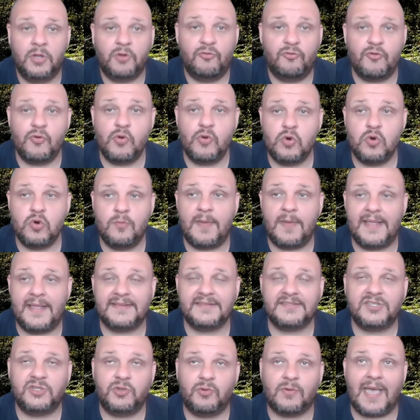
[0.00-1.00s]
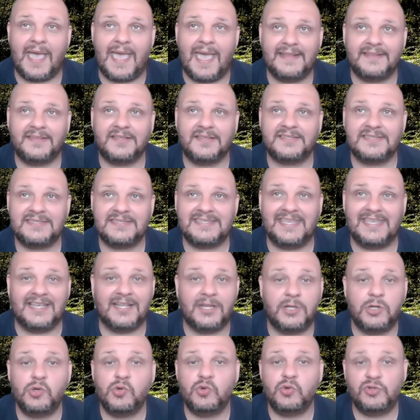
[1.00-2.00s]
room and you kind of
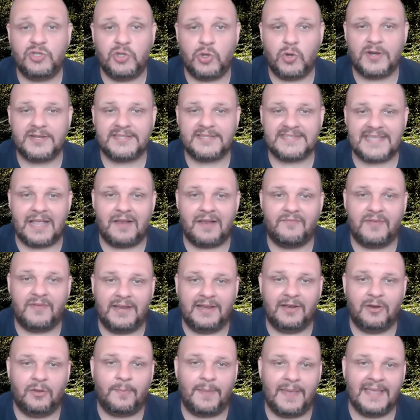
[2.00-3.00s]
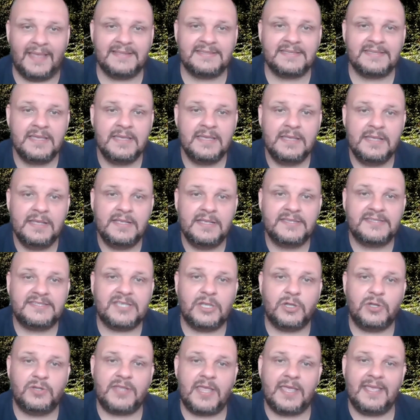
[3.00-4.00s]
seclude yourself a little bit.
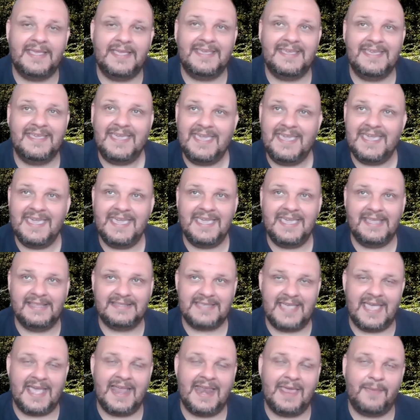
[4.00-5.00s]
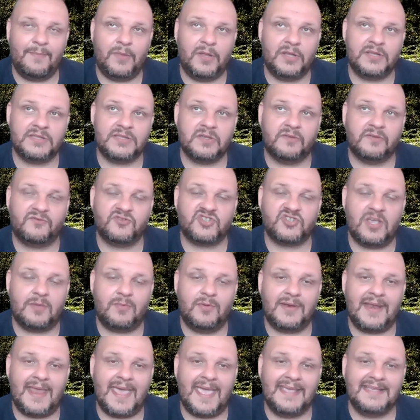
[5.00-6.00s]
So the heat element of
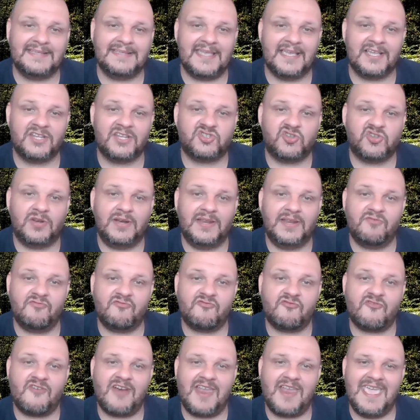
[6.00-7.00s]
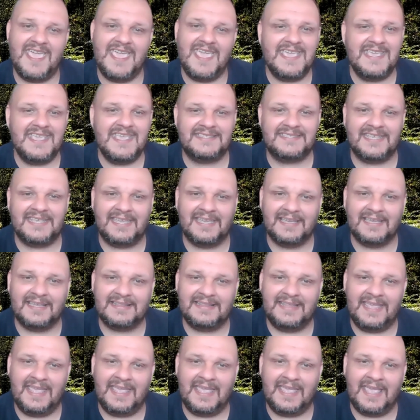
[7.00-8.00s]
Gemini is actually raising
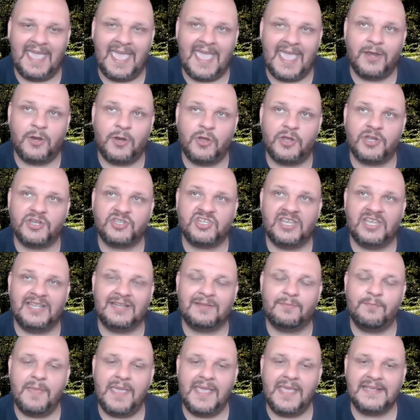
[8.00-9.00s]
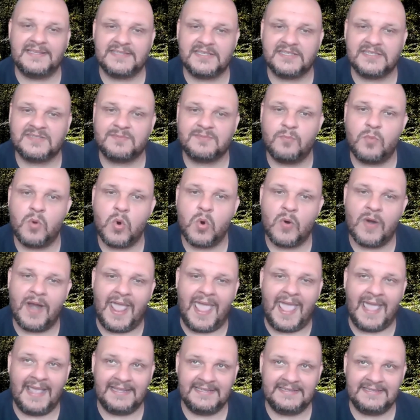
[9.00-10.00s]
the energy. It makes us more
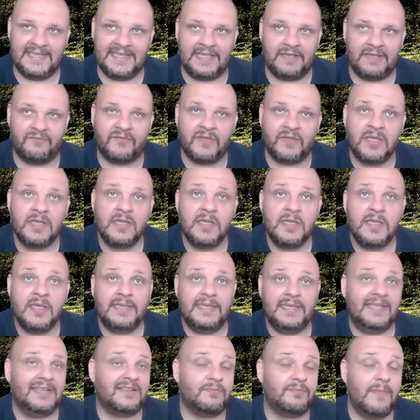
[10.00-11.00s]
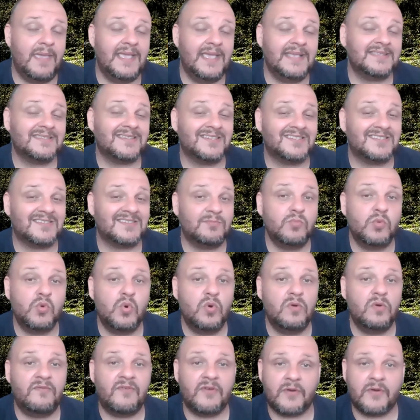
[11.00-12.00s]
active. It makes us
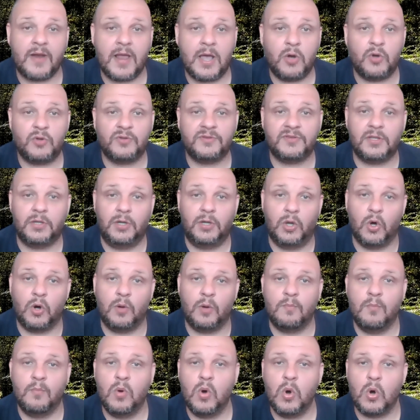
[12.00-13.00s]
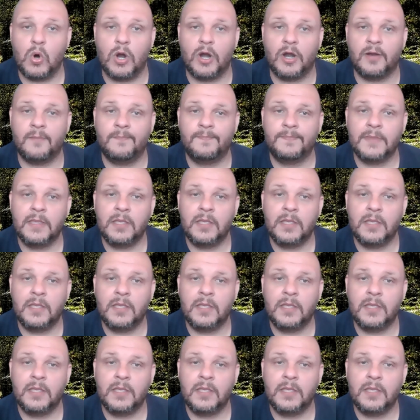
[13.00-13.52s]
move around a lot more.